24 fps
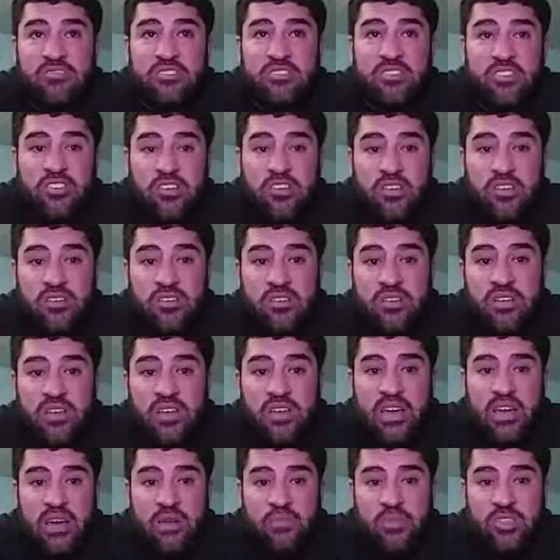learned.
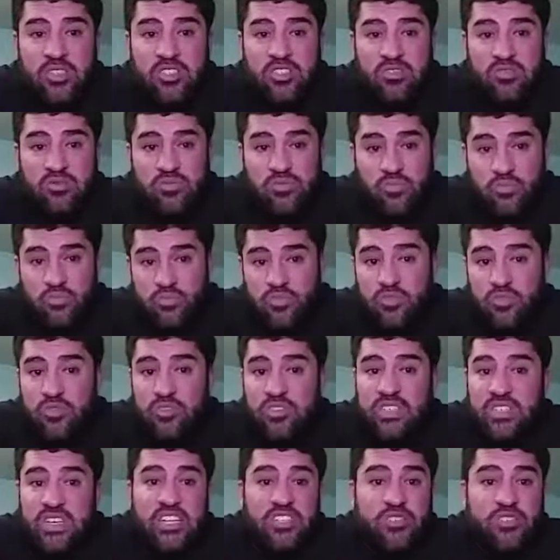I mean, this
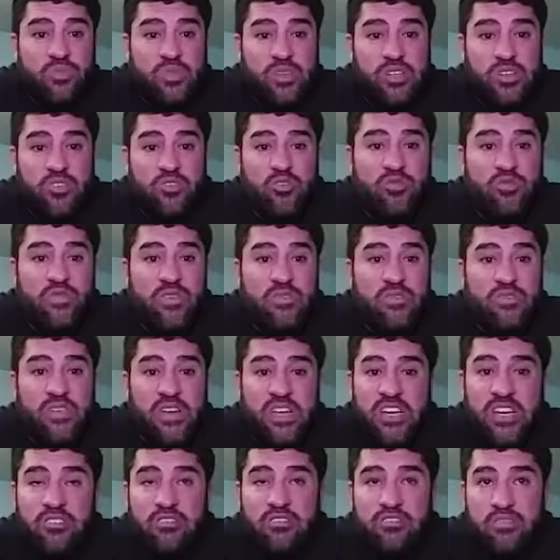sounds pretty cool for
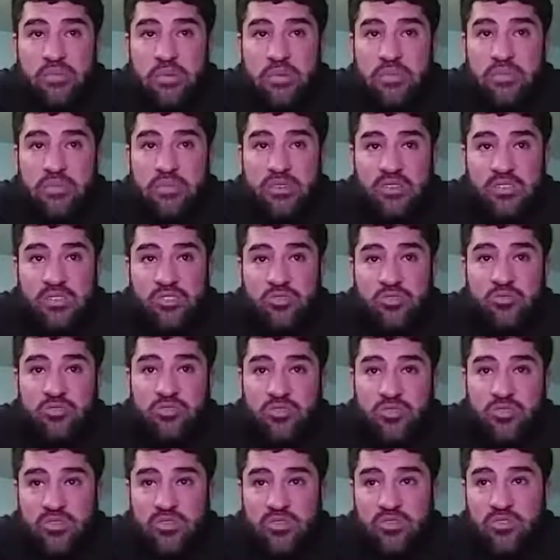videos. I might be able to do
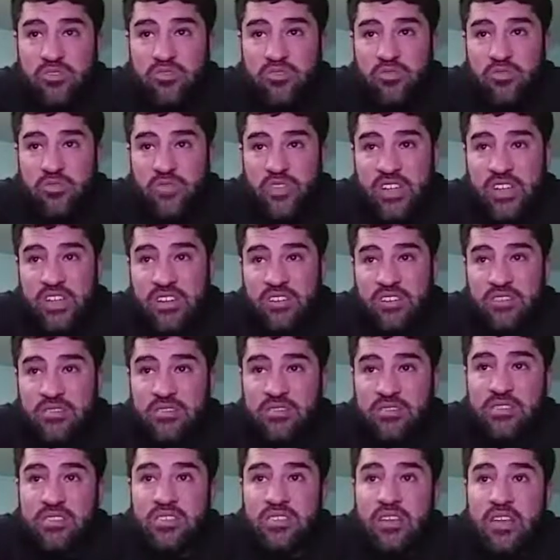to do
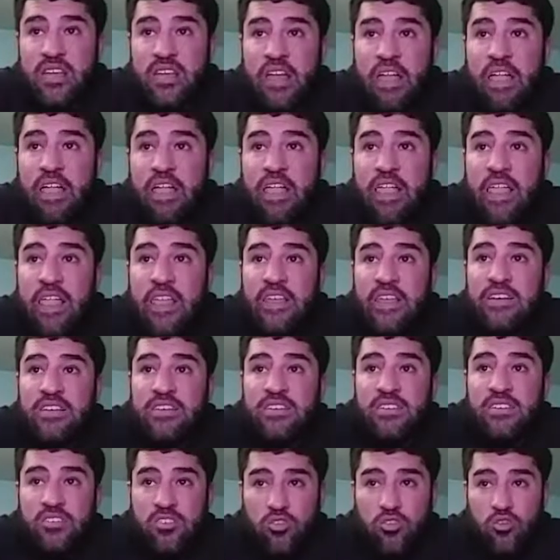videos.
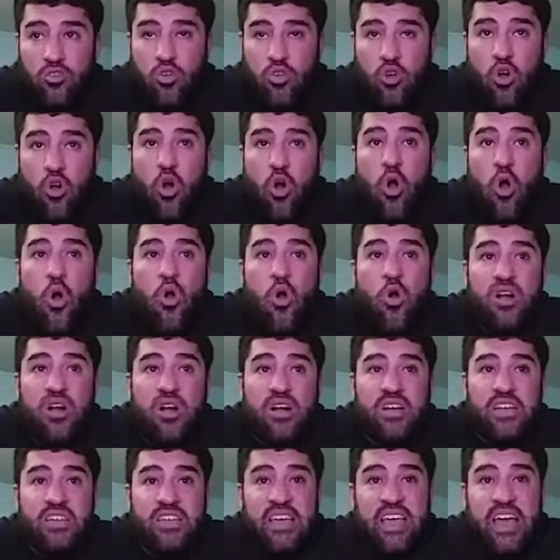Uh.
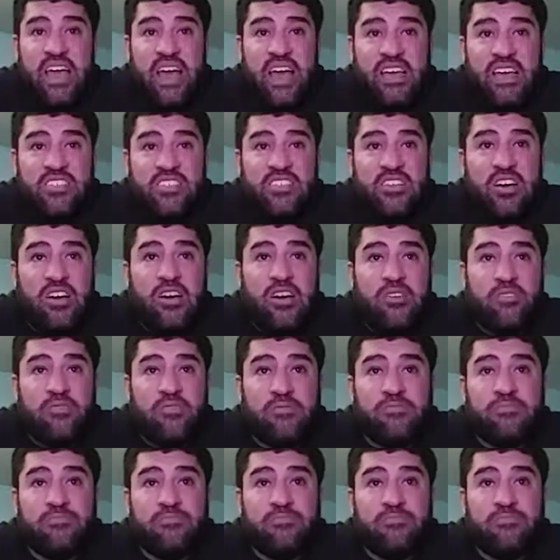yeah, so